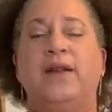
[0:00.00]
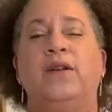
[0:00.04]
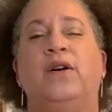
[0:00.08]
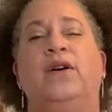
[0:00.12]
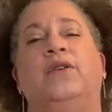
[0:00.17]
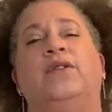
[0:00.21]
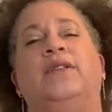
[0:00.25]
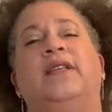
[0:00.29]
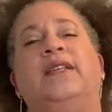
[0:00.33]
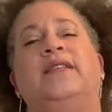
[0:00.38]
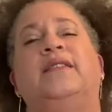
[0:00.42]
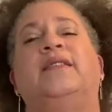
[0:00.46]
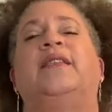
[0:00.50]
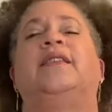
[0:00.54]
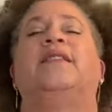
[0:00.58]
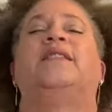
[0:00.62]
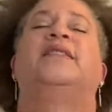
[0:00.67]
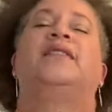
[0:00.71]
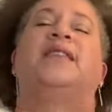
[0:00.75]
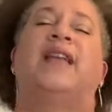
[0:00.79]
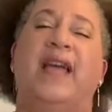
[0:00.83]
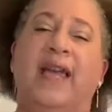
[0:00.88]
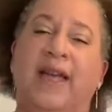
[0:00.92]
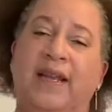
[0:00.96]
only
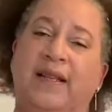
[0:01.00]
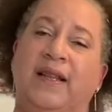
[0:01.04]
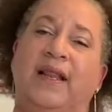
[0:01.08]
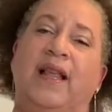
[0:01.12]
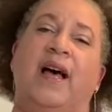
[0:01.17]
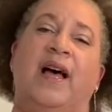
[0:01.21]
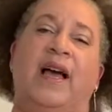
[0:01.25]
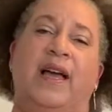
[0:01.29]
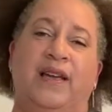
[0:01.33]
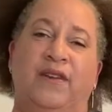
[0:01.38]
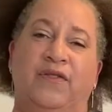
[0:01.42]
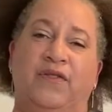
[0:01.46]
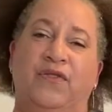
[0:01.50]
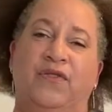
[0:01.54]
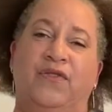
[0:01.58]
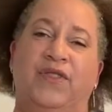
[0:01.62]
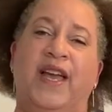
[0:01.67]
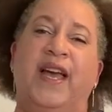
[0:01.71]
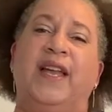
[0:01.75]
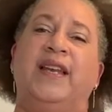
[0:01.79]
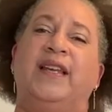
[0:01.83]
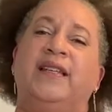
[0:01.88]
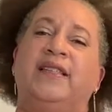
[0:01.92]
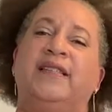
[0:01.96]
sustain life,
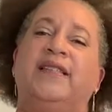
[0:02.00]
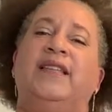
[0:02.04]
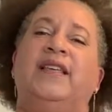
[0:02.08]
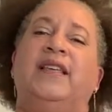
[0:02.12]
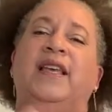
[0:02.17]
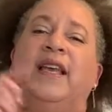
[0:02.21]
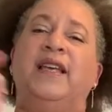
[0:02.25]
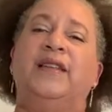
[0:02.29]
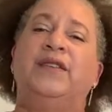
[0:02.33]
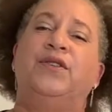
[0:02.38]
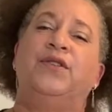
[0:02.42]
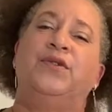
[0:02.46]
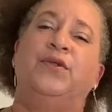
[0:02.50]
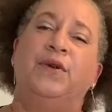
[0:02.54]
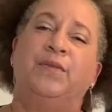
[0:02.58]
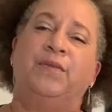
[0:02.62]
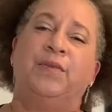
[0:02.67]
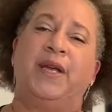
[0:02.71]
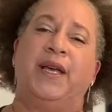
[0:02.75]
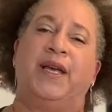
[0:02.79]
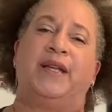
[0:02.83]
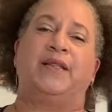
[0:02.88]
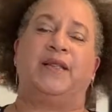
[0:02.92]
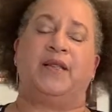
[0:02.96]
that is, get to a
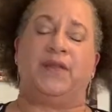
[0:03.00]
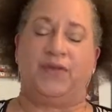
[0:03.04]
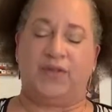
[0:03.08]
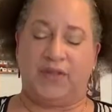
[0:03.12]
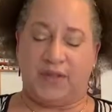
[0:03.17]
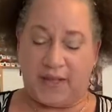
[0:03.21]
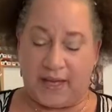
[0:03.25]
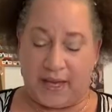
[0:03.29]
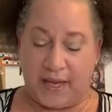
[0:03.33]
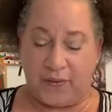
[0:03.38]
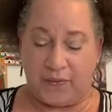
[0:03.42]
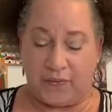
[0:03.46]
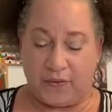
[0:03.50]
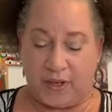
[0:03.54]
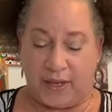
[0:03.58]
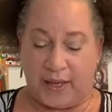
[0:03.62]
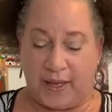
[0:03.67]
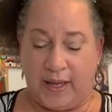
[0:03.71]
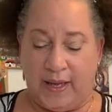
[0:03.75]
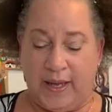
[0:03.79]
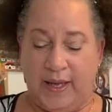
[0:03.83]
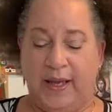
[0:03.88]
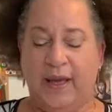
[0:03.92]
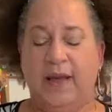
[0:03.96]
place of safety,
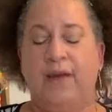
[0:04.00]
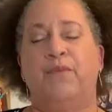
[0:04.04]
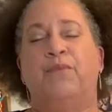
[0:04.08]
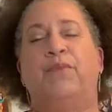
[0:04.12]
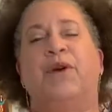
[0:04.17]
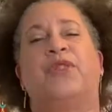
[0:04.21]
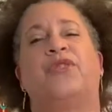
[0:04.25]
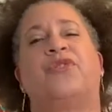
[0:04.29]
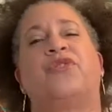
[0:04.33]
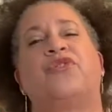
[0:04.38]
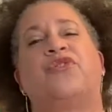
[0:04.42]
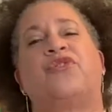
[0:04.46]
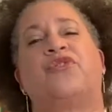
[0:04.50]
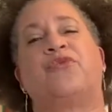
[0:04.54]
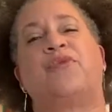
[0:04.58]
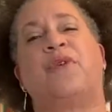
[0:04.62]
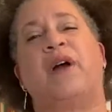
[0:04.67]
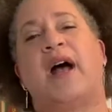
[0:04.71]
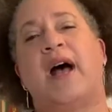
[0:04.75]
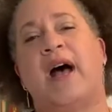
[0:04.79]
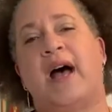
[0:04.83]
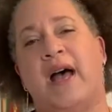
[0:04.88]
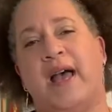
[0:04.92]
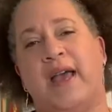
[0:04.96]
but
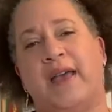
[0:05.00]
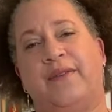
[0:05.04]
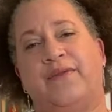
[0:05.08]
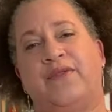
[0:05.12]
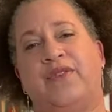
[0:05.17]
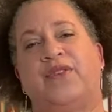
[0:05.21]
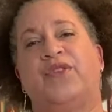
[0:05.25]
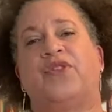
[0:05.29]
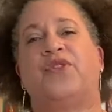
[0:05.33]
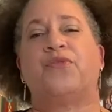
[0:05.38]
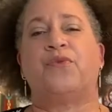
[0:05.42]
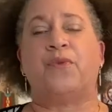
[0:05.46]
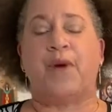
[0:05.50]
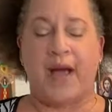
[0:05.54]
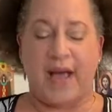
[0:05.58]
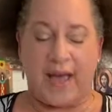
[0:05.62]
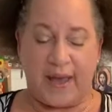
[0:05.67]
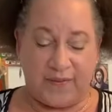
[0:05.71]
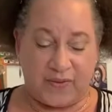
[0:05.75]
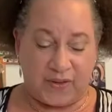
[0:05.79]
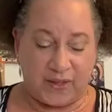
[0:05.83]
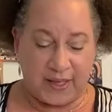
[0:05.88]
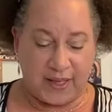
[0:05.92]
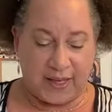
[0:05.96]

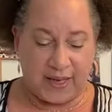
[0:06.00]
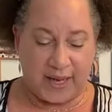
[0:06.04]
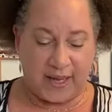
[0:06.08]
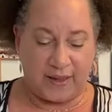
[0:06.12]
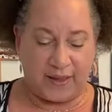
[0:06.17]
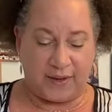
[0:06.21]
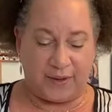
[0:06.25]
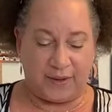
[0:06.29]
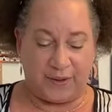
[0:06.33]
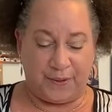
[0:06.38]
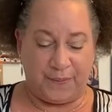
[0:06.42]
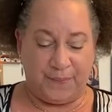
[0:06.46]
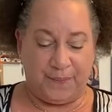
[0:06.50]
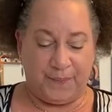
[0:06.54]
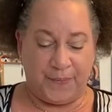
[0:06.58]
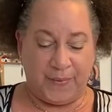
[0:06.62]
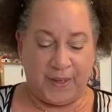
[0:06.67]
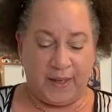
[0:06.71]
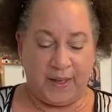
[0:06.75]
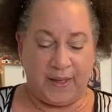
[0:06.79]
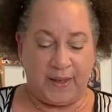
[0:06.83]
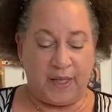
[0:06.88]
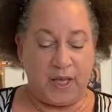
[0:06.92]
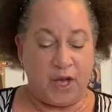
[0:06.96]
thrive together.
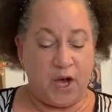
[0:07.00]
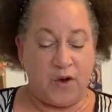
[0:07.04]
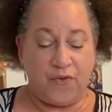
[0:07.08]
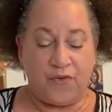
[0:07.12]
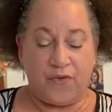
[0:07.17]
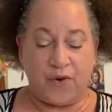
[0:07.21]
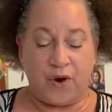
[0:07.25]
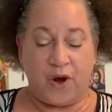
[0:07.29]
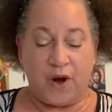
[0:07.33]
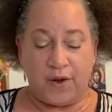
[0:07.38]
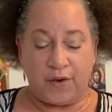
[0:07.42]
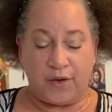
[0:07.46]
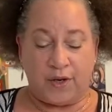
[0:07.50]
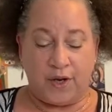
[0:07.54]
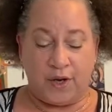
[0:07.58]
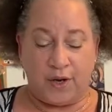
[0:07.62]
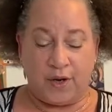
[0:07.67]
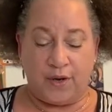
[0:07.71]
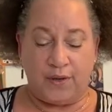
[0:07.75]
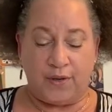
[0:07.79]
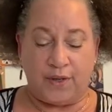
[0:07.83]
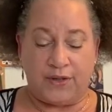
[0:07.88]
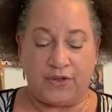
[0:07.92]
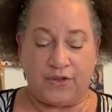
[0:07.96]
The overall
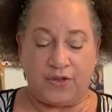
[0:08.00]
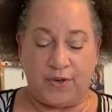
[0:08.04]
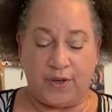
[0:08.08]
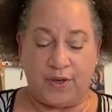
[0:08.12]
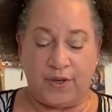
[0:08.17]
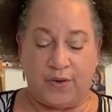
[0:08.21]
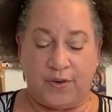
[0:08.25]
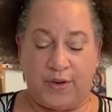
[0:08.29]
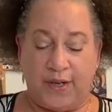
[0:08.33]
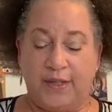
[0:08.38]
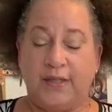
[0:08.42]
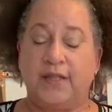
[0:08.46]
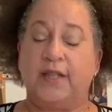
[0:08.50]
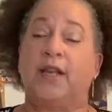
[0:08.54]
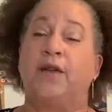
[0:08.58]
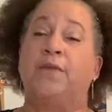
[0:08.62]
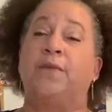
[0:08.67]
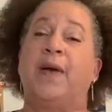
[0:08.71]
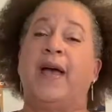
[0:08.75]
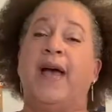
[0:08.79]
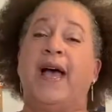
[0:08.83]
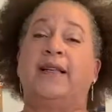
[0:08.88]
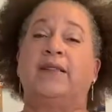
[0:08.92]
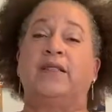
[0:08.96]
goal is to increase the
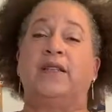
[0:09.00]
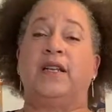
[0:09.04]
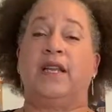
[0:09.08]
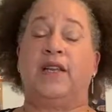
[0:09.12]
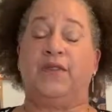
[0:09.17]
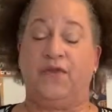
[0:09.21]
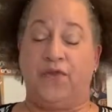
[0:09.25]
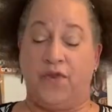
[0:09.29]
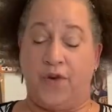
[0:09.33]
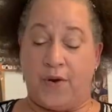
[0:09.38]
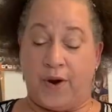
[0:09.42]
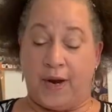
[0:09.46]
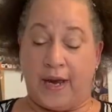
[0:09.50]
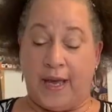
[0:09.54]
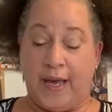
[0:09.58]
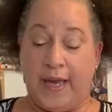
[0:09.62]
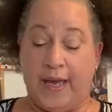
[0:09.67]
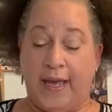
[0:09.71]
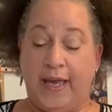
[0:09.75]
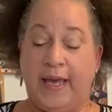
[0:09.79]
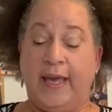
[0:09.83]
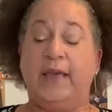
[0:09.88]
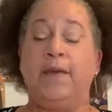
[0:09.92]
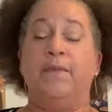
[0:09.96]
capacity for
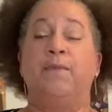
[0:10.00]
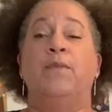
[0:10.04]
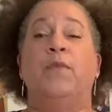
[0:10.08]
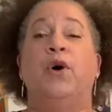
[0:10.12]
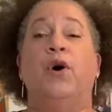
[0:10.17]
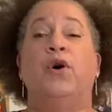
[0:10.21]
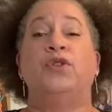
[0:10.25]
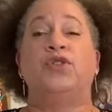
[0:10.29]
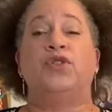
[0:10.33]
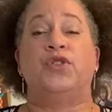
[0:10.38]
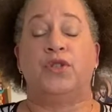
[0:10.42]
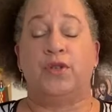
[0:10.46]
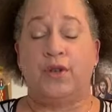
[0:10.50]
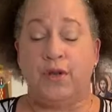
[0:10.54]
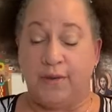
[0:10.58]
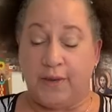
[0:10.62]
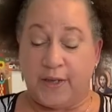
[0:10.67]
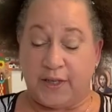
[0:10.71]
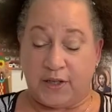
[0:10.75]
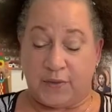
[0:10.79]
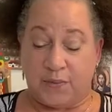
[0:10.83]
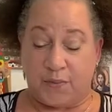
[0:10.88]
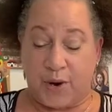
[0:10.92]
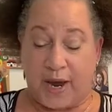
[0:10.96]
emotional
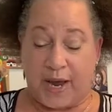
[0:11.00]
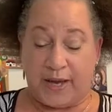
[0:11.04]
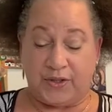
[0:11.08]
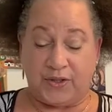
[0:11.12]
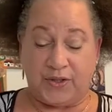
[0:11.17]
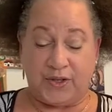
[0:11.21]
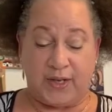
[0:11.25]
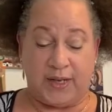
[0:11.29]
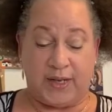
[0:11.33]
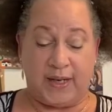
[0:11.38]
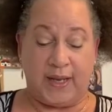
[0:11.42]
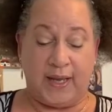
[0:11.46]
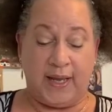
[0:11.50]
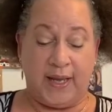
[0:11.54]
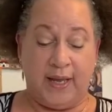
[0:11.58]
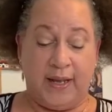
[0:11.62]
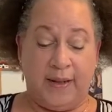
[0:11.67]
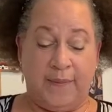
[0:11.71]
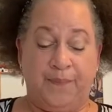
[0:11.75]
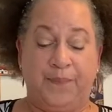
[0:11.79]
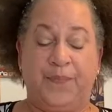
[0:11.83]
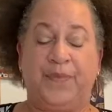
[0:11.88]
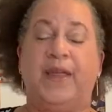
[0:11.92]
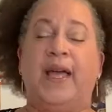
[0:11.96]
expression,
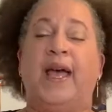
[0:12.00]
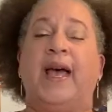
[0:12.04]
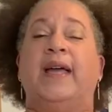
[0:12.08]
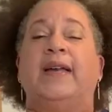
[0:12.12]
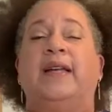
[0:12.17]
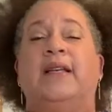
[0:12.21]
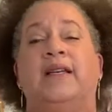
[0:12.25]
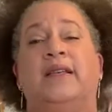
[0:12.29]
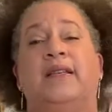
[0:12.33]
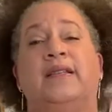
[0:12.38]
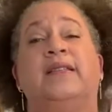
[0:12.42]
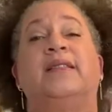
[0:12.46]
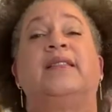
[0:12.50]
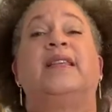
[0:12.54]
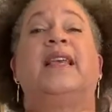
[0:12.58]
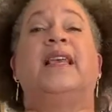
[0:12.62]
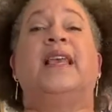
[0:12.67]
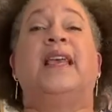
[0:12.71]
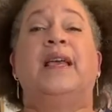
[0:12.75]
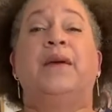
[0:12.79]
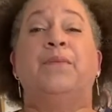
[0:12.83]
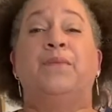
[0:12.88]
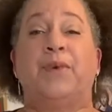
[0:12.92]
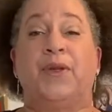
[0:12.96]
that is,
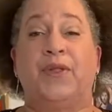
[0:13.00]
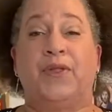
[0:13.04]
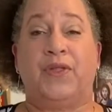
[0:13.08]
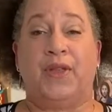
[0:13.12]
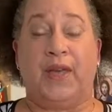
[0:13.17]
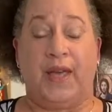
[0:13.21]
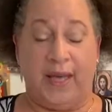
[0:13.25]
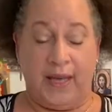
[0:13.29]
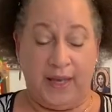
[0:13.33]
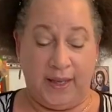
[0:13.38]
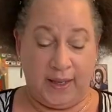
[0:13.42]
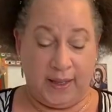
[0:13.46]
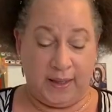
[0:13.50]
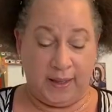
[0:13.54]
empathy,